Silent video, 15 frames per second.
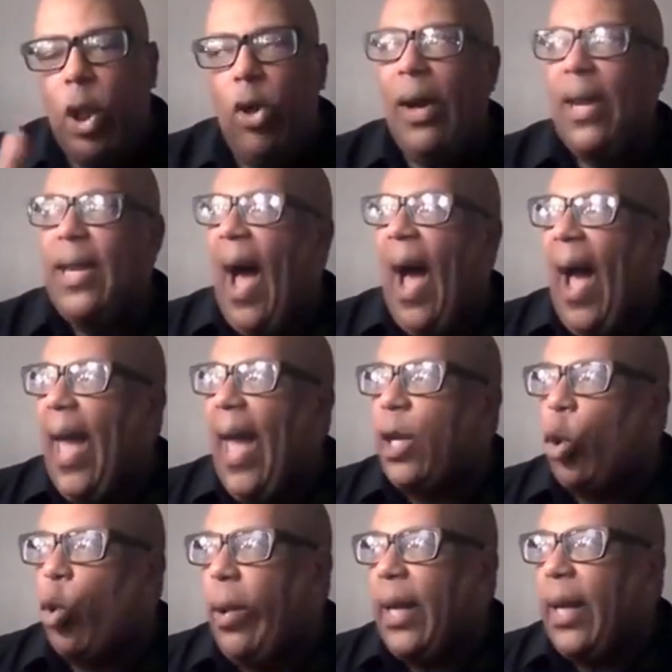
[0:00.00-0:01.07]
you and I,
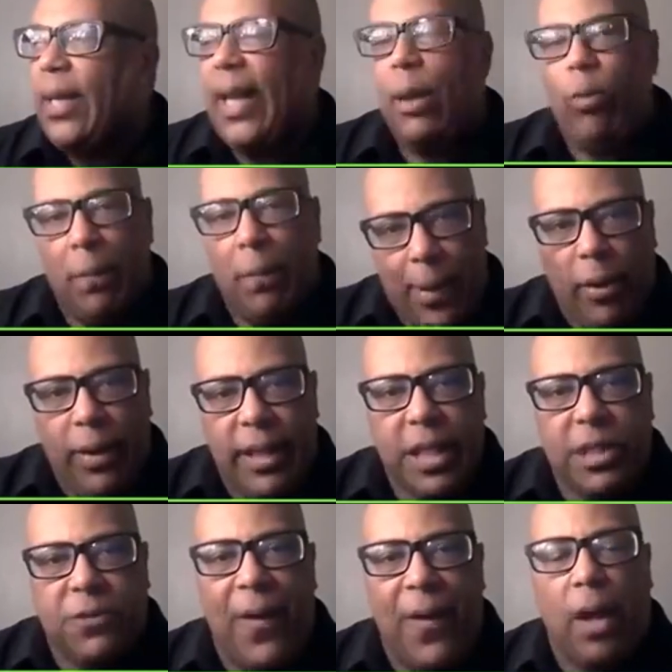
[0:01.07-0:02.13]
quickly, we're building
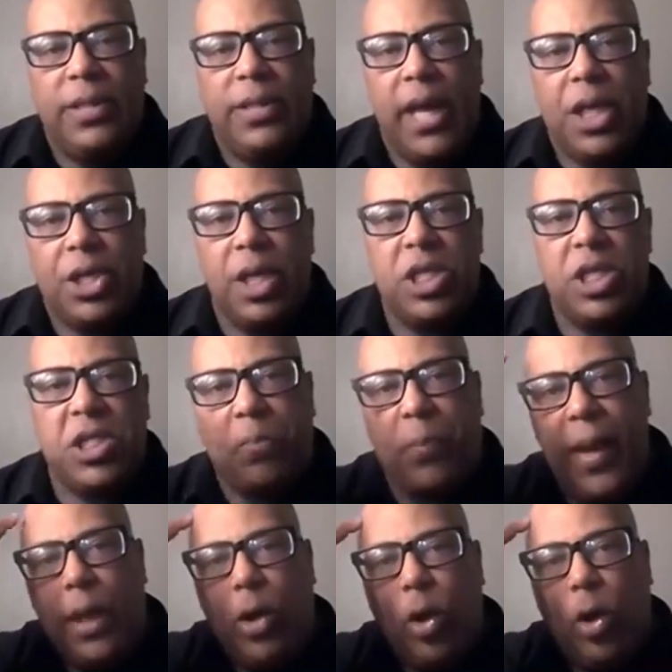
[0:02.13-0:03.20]
this foundation,
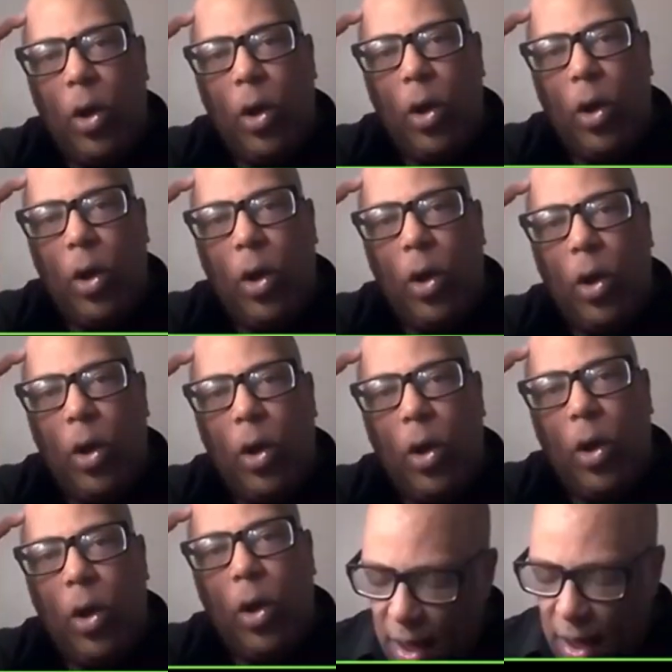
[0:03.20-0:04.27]
speak on the
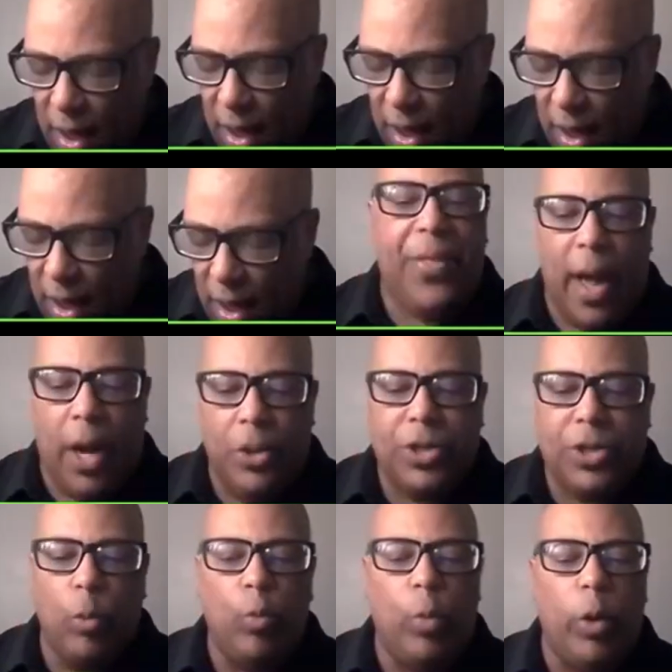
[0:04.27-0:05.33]
average of
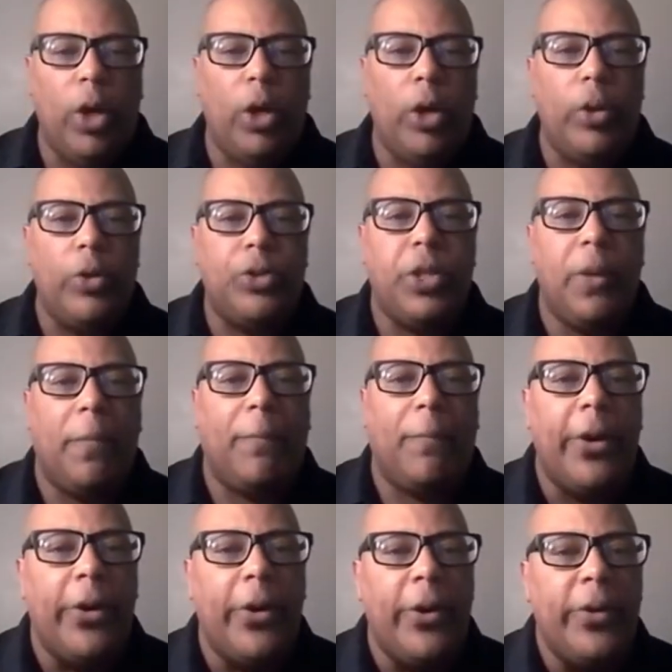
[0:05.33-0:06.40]
around
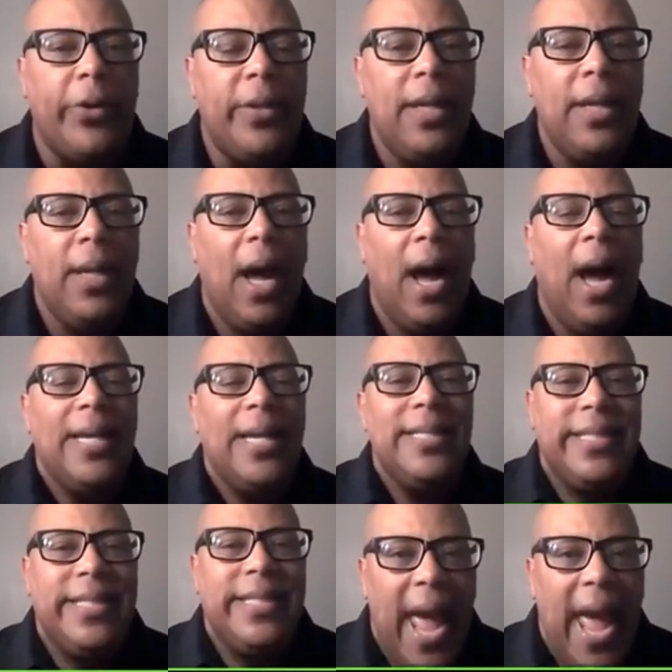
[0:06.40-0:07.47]
30,000 words
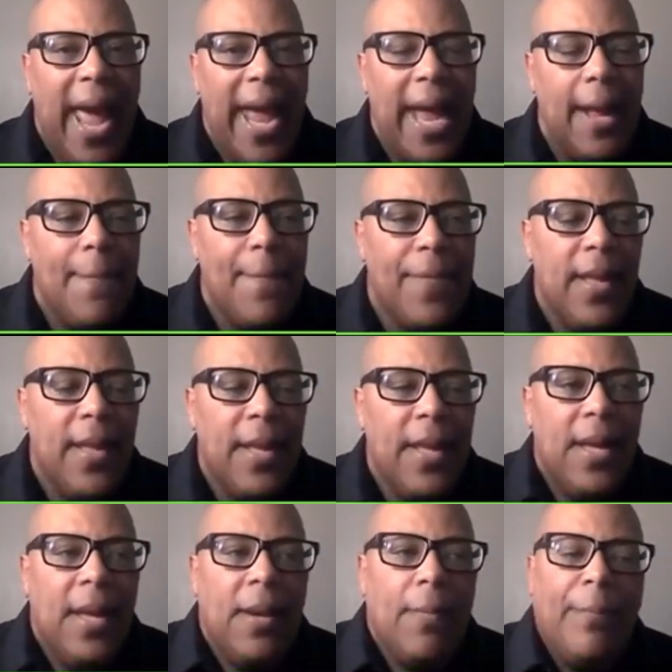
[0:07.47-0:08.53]
per day.
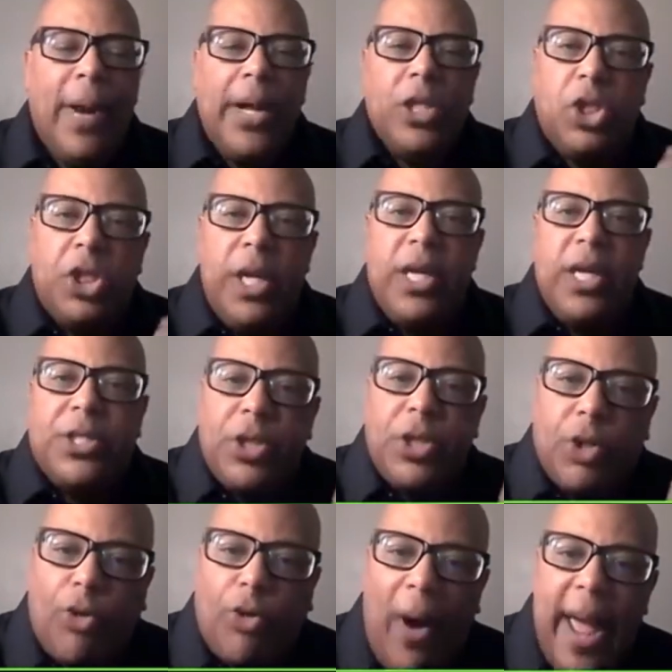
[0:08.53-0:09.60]
But
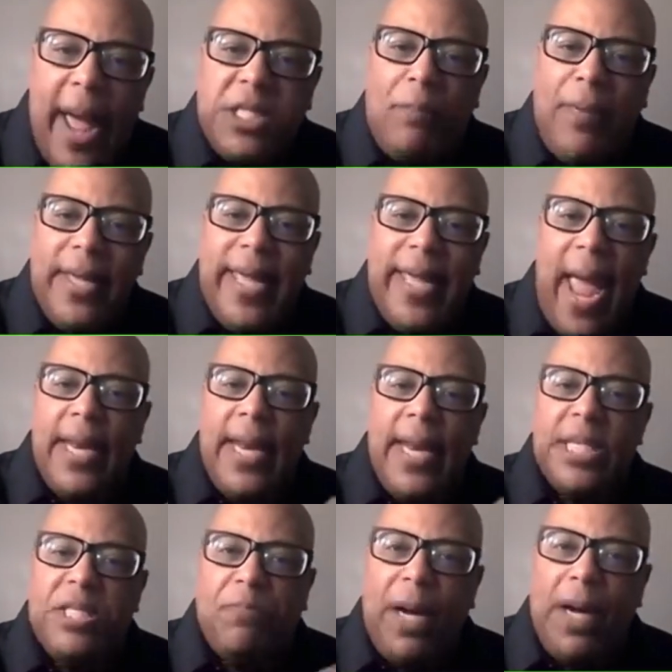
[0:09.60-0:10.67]
Jesus Christ
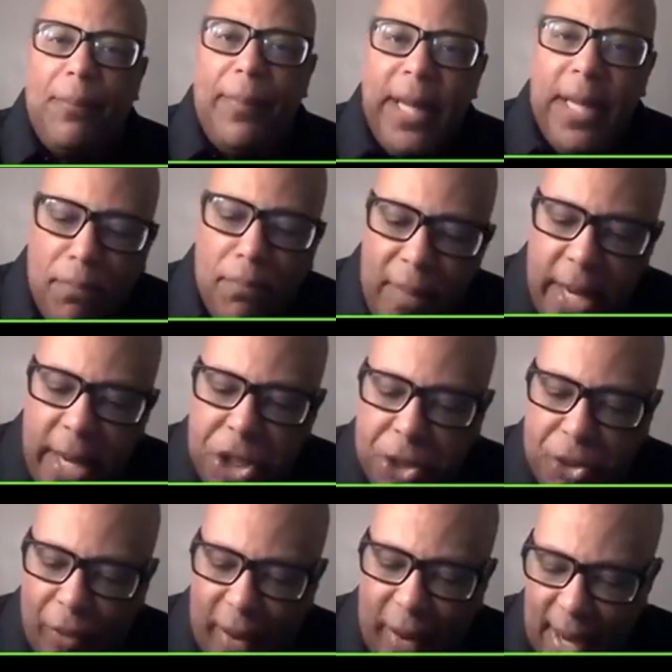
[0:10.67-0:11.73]
began his public
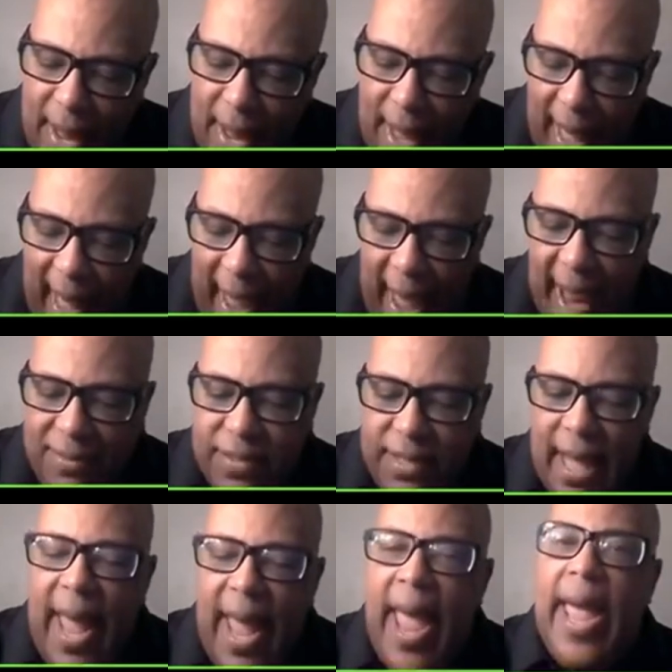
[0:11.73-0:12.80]
ministry
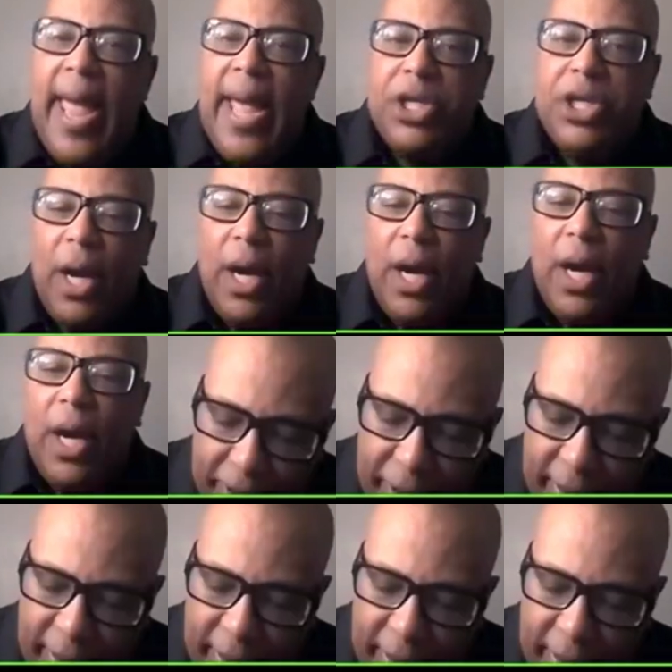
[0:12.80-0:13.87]
at the age
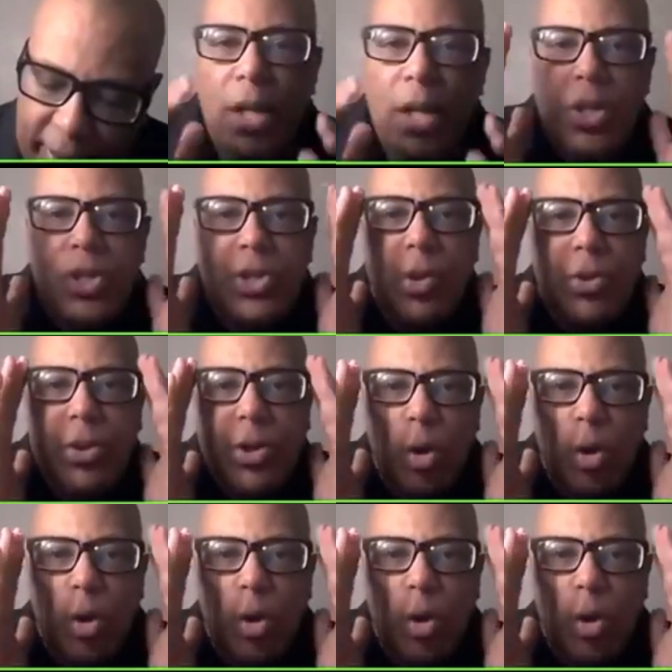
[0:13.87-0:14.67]
of 30.